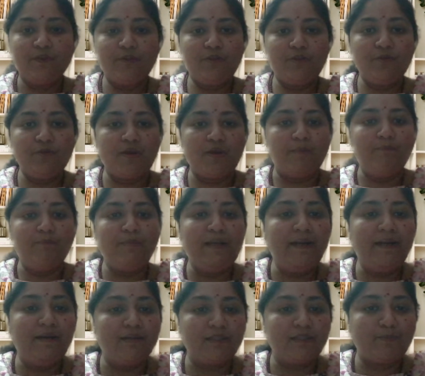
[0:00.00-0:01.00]
to
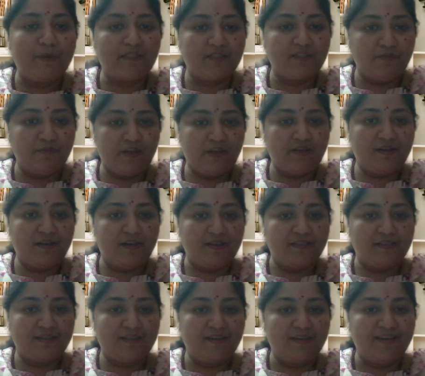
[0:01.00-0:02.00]
complete a specific
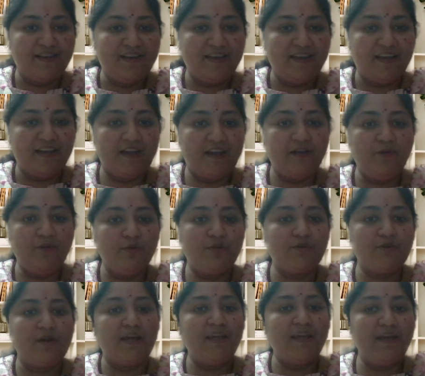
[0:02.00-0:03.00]
task, and you
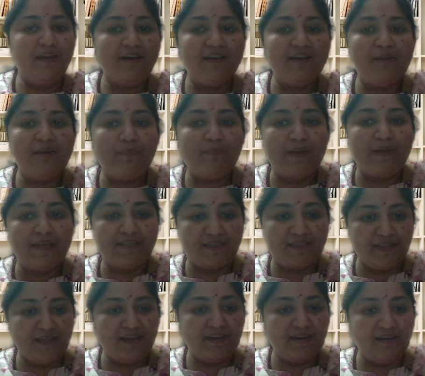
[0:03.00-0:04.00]
trying and
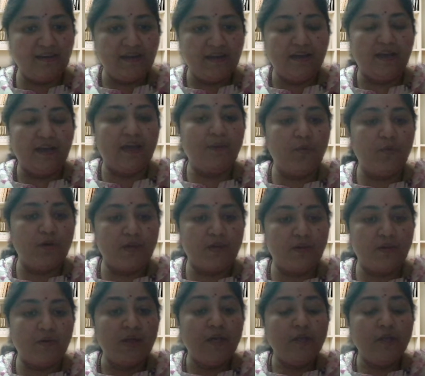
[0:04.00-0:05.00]
replacing it and
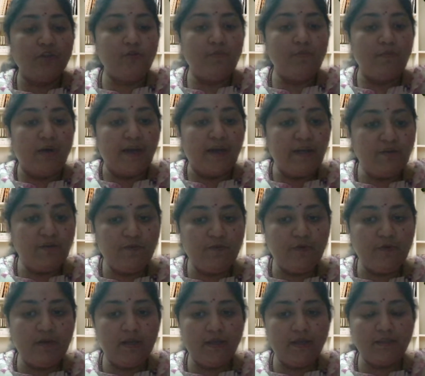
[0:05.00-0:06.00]
working. So
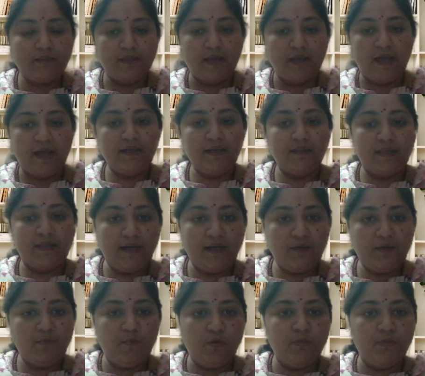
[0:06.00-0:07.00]
mindfulness at
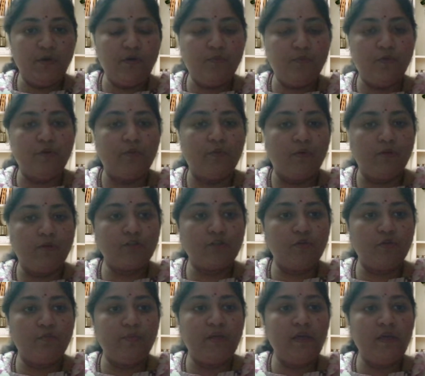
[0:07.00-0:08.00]
that moment would
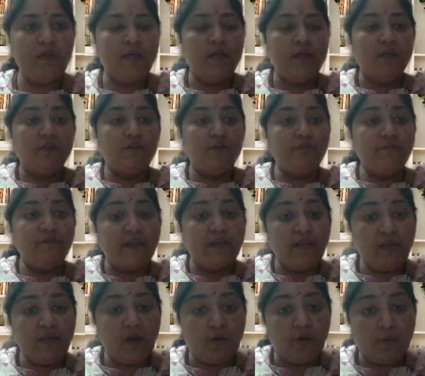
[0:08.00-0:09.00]
also be the
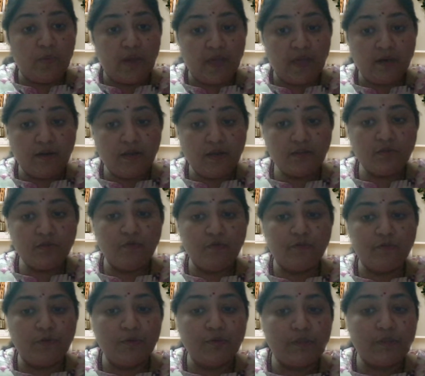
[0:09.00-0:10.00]
very awareness of
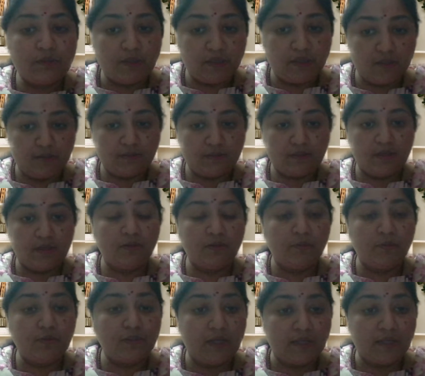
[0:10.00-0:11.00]
those things and
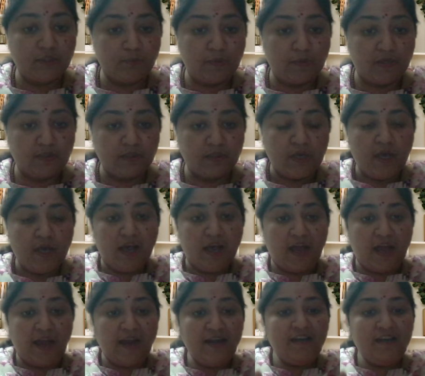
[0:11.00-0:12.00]
those aspects,
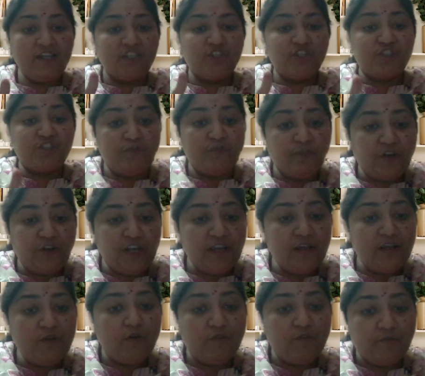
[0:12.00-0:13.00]
and shifting
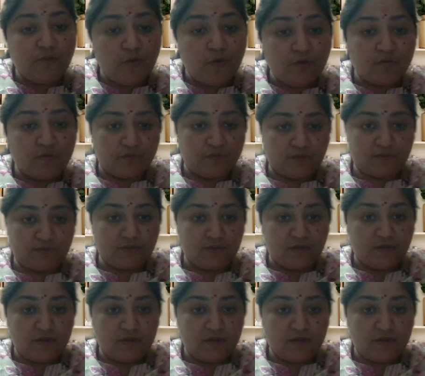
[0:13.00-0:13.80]
your focus